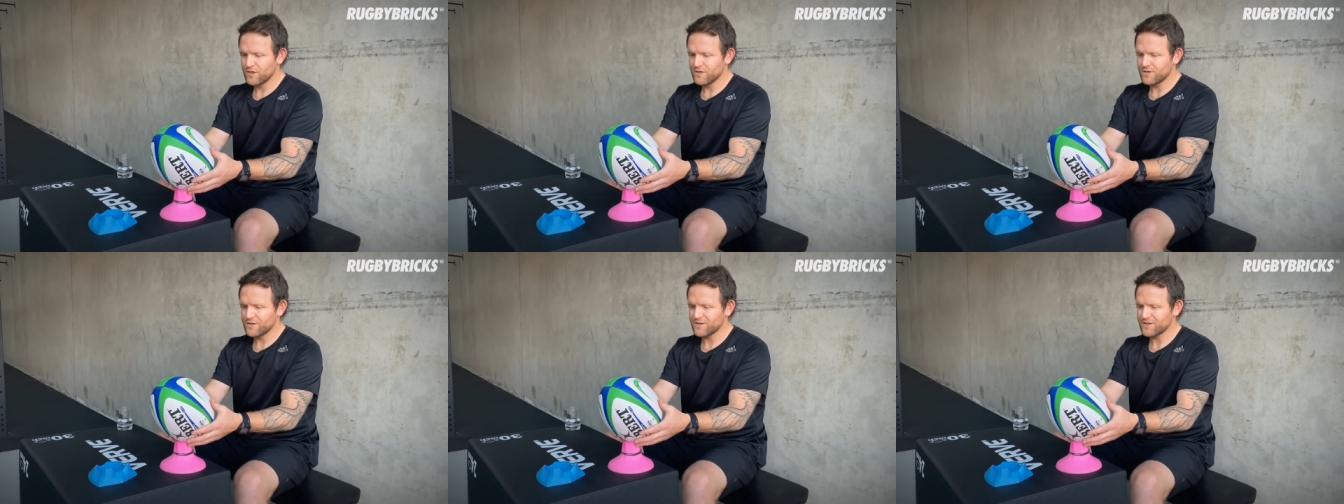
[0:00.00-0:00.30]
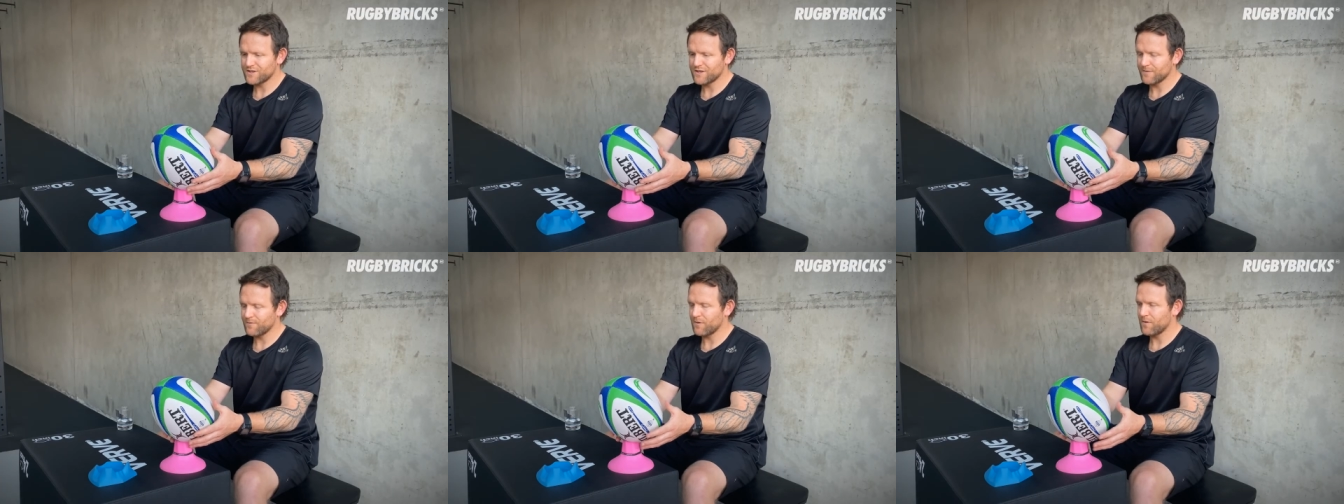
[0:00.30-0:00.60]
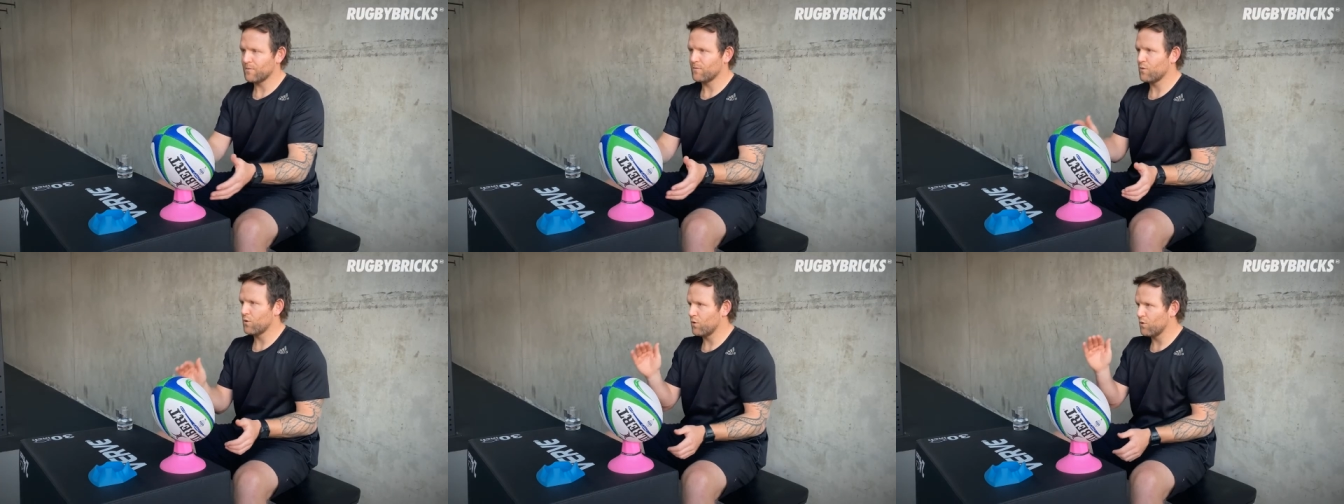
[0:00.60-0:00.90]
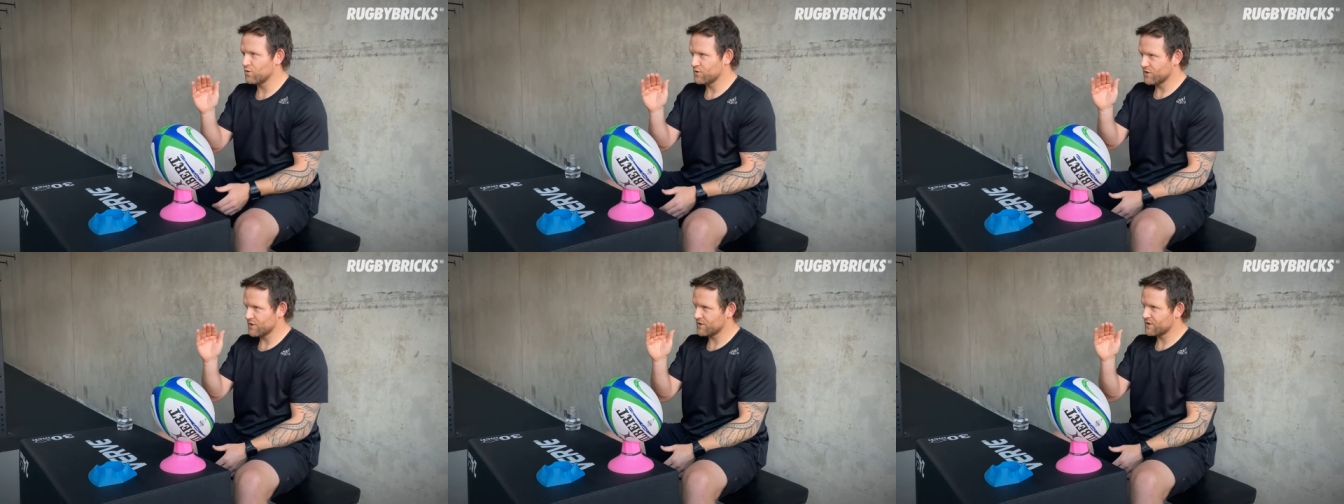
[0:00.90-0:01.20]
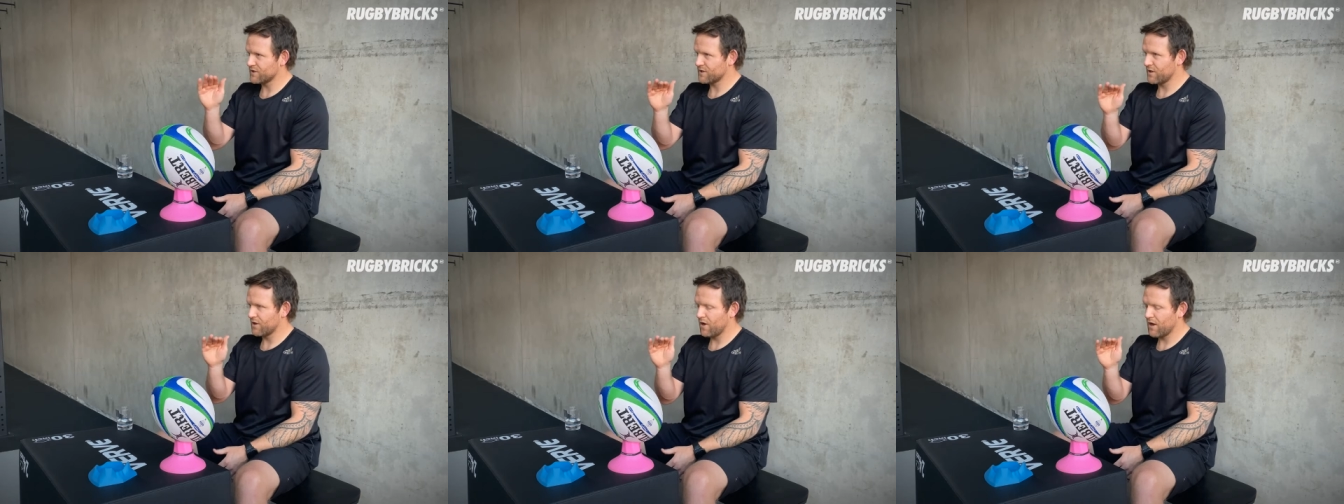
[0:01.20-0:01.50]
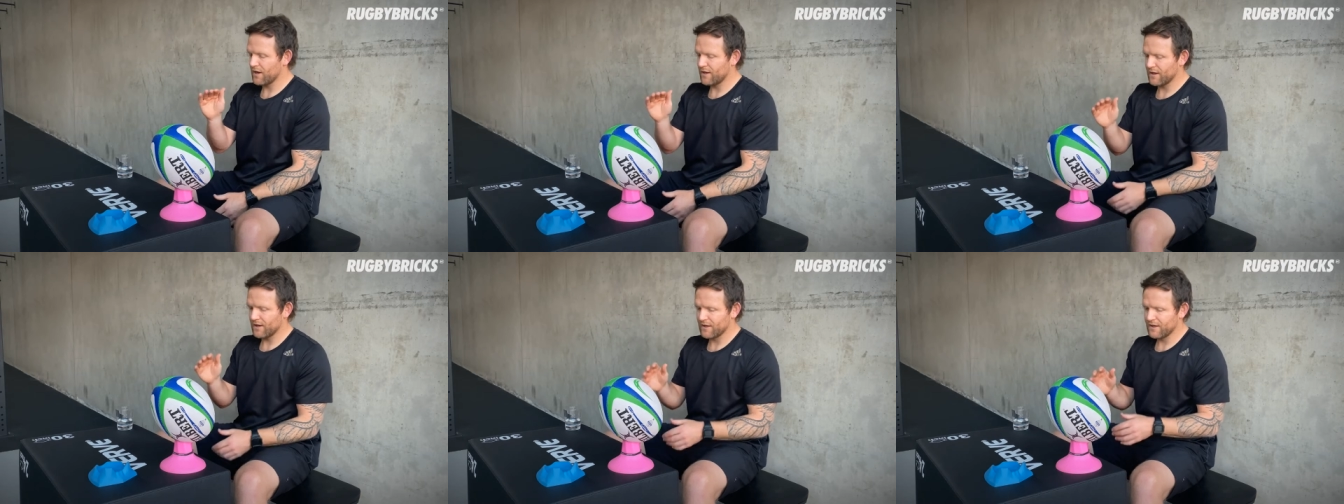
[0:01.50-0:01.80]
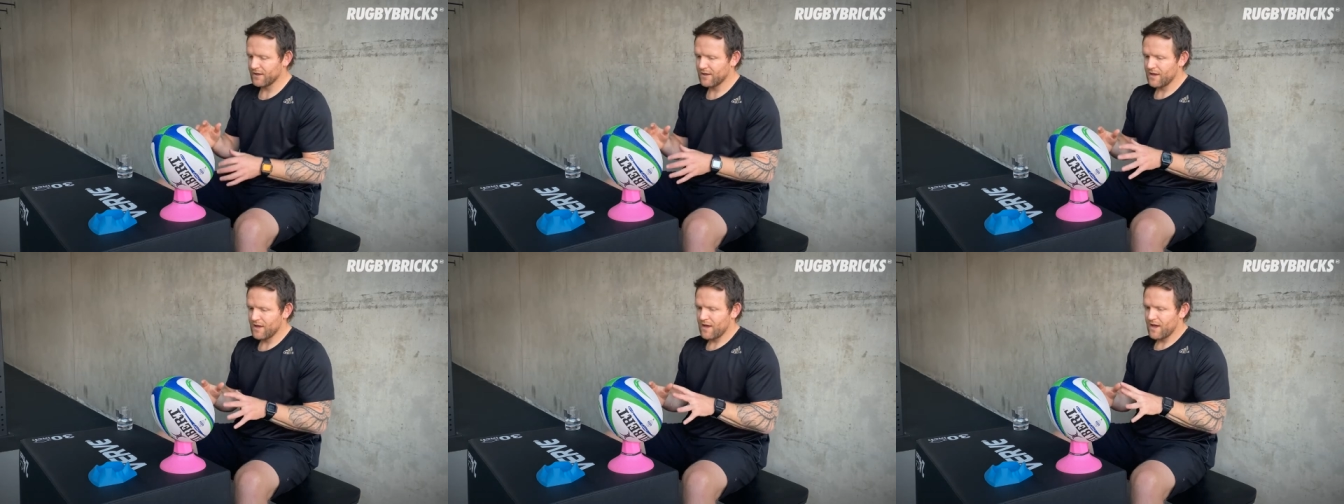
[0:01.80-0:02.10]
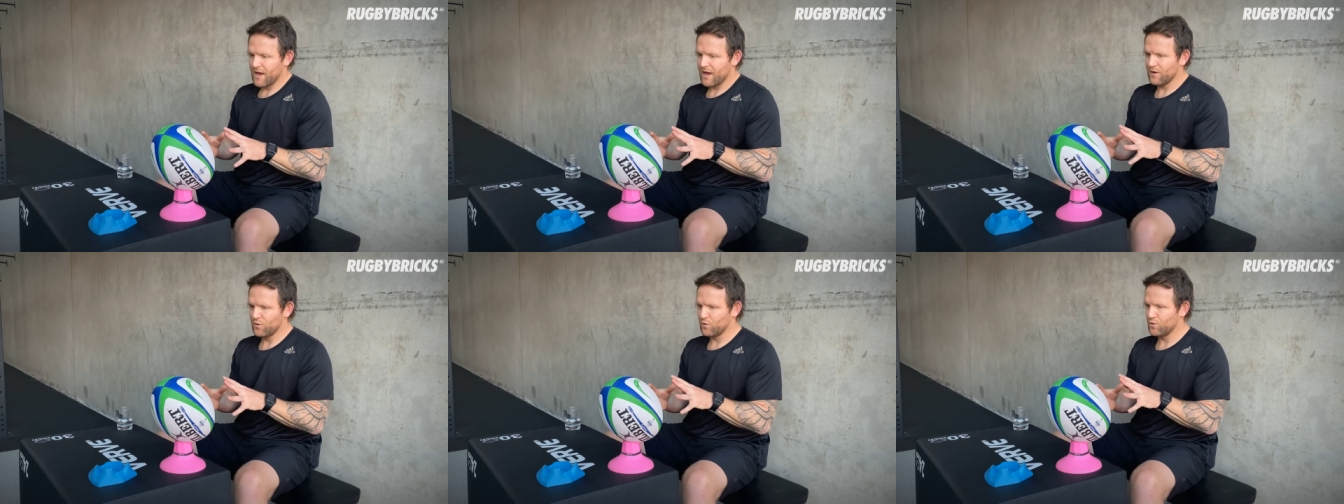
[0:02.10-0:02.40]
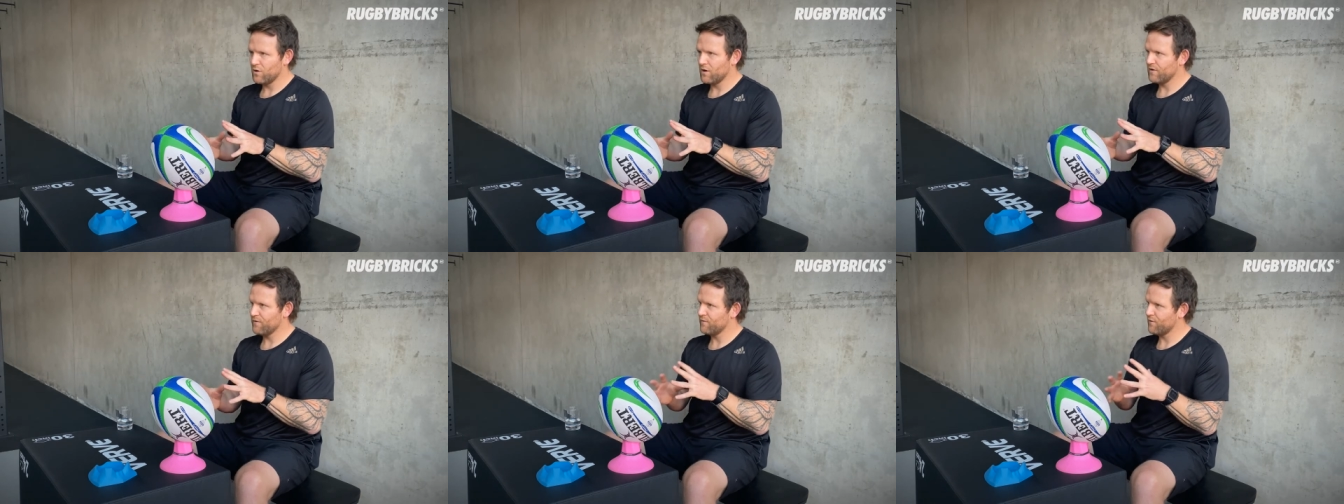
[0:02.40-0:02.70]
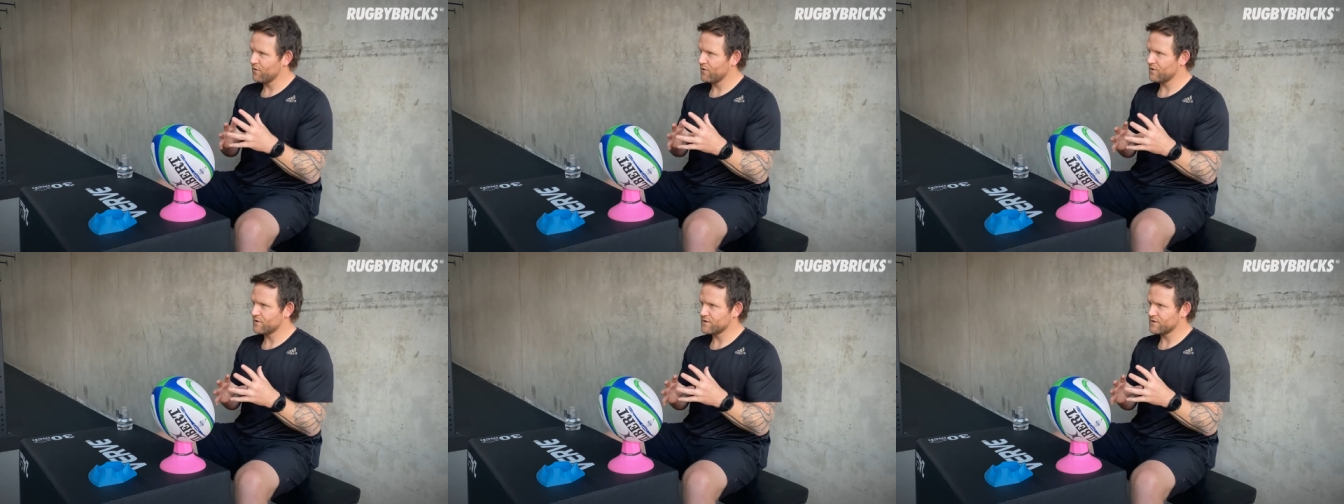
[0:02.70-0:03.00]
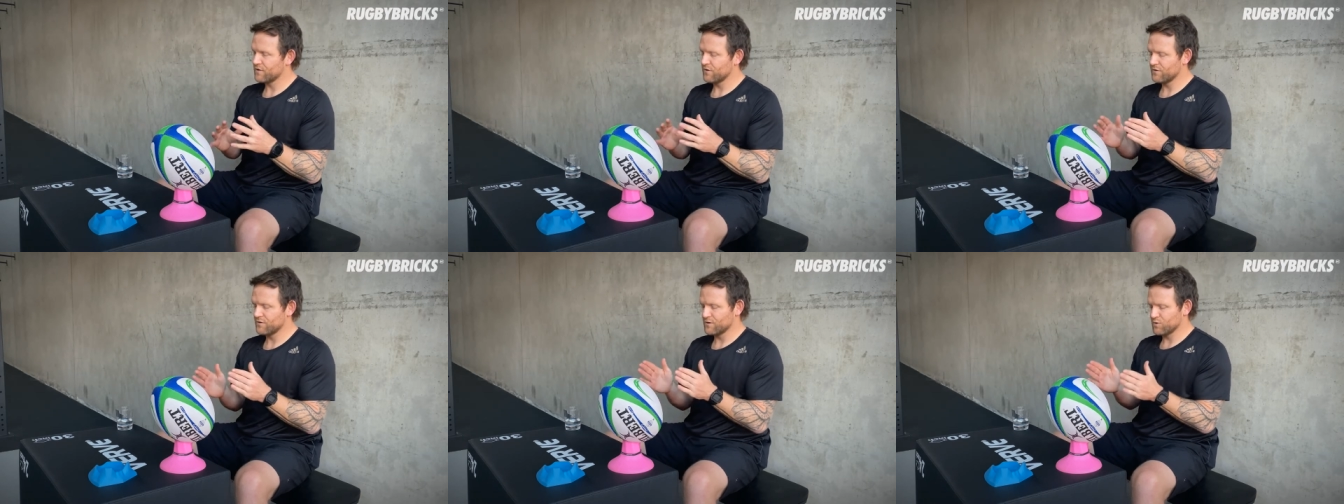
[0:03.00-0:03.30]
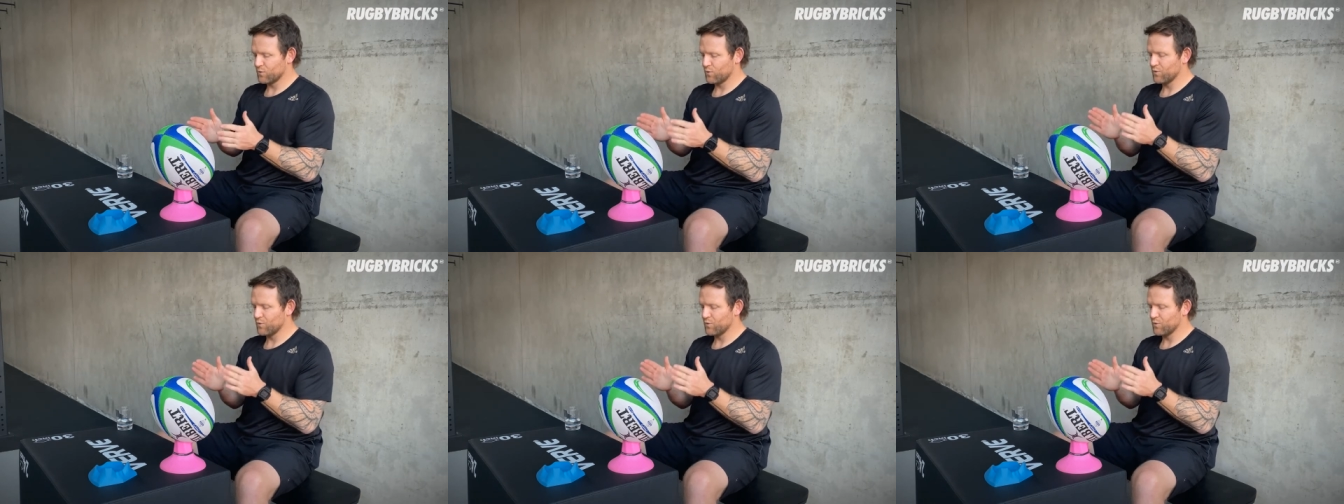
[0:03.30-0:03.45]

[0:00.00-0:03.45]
just dip the ball just slightly and all I focused on is